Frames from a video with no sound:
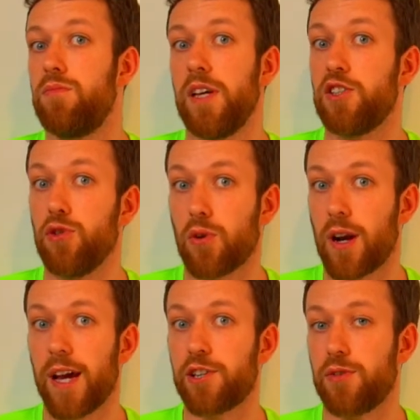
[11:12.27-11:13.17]
it's your
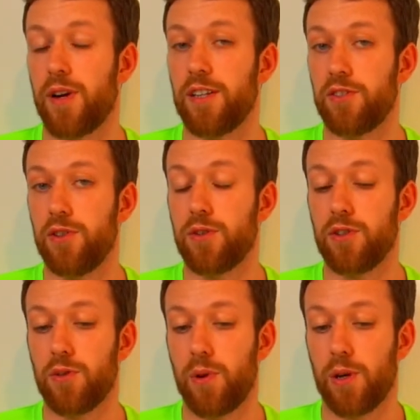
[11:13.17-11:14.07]
collection really, so you can
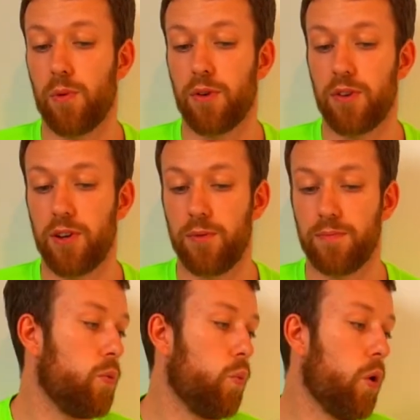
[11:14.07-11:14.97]
do what you want to do.
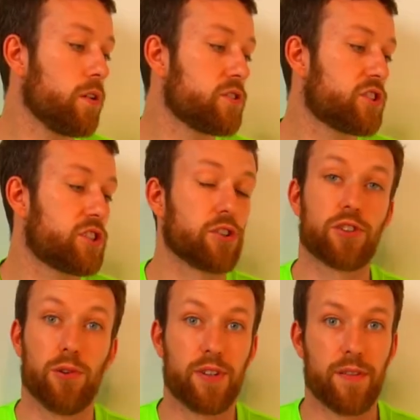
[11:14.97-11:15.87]
One
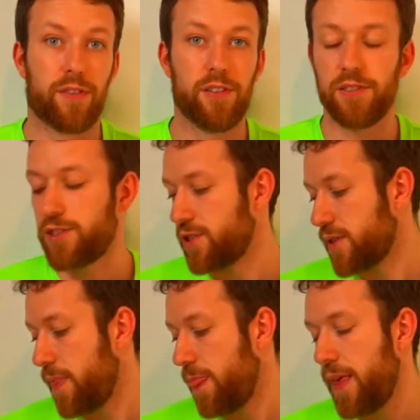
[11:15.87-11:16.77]
subtle difference
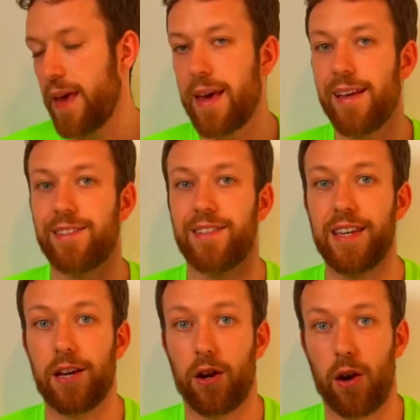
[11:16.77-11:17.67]
is the
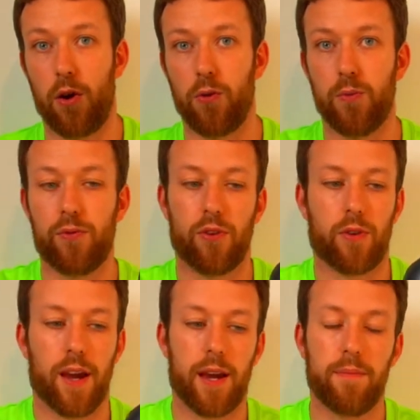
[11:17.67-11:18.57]
globes,
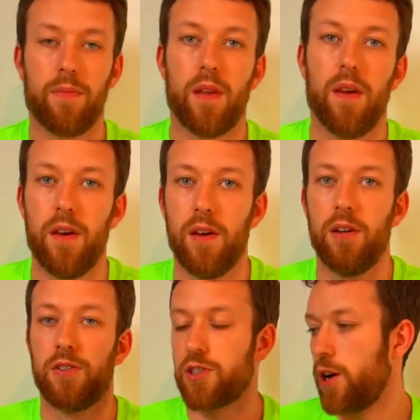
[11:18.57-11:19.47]
okay?
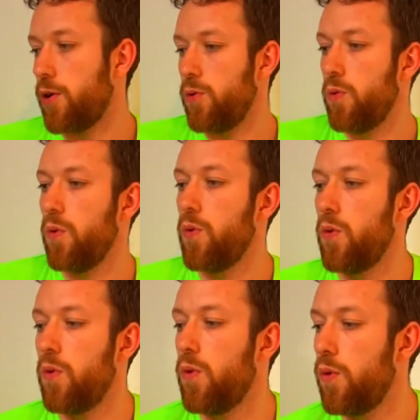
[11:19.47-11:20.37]
So
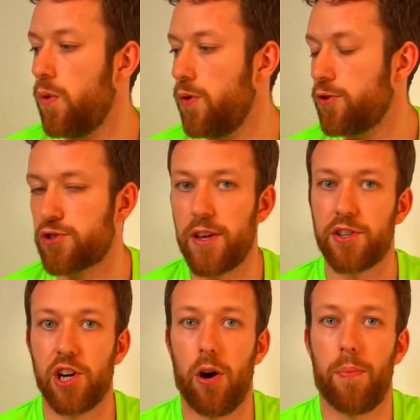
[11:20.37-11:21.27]
the Strength
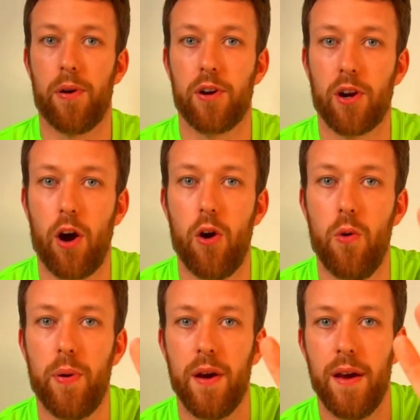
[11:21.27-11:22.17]
Shop
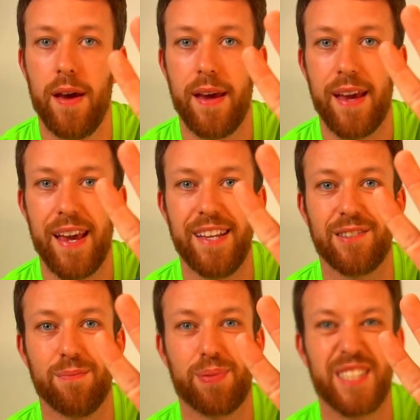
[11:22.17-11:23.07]
globe
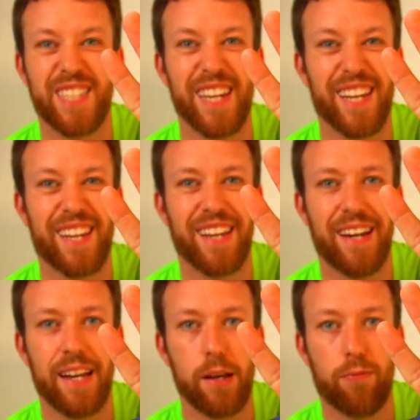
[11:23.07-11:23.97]
isn't
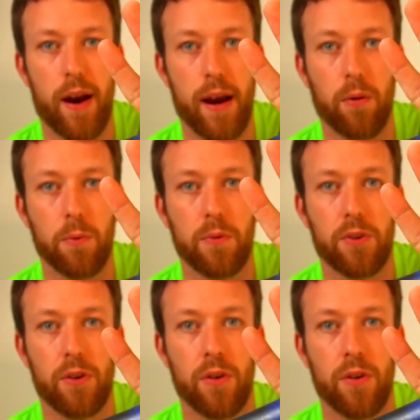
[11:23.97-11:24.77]
particularly round.